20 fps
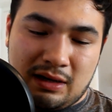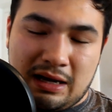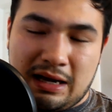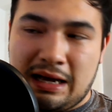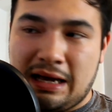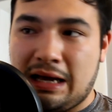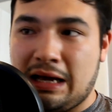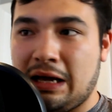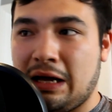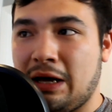
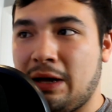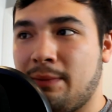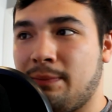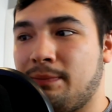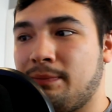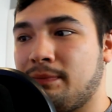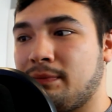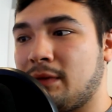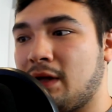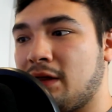
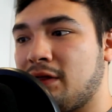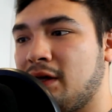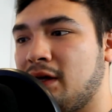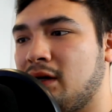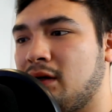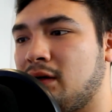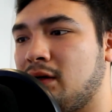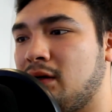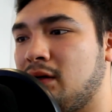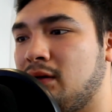I
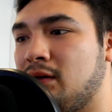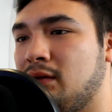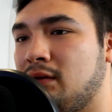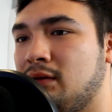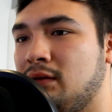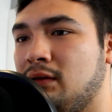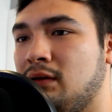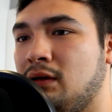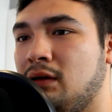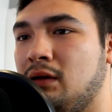think,
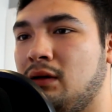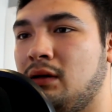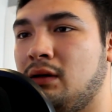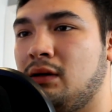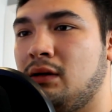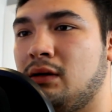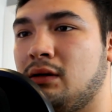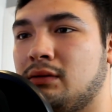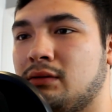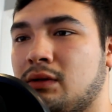
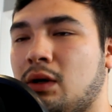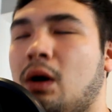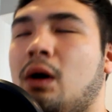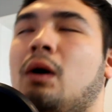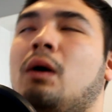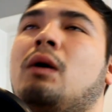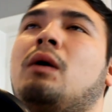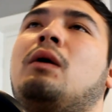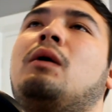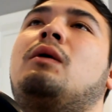
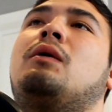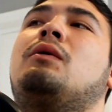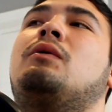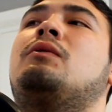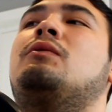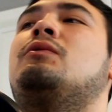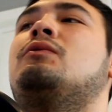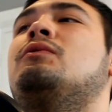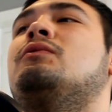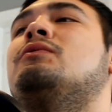
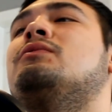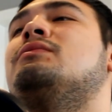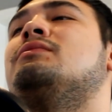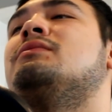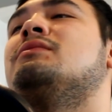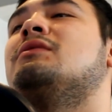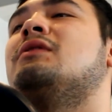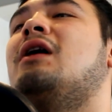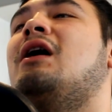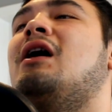I'm
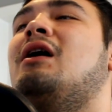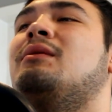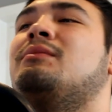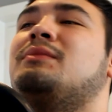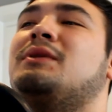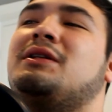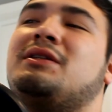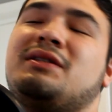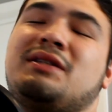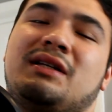
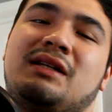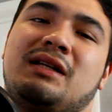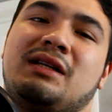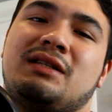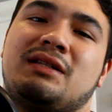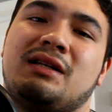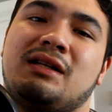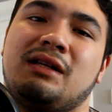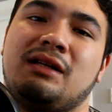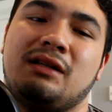a
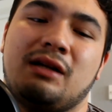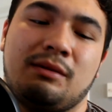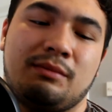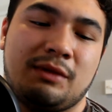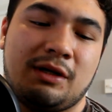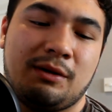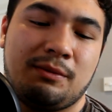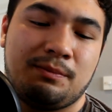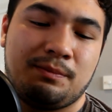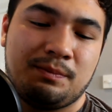silly
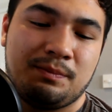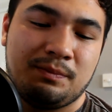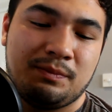dum-dum.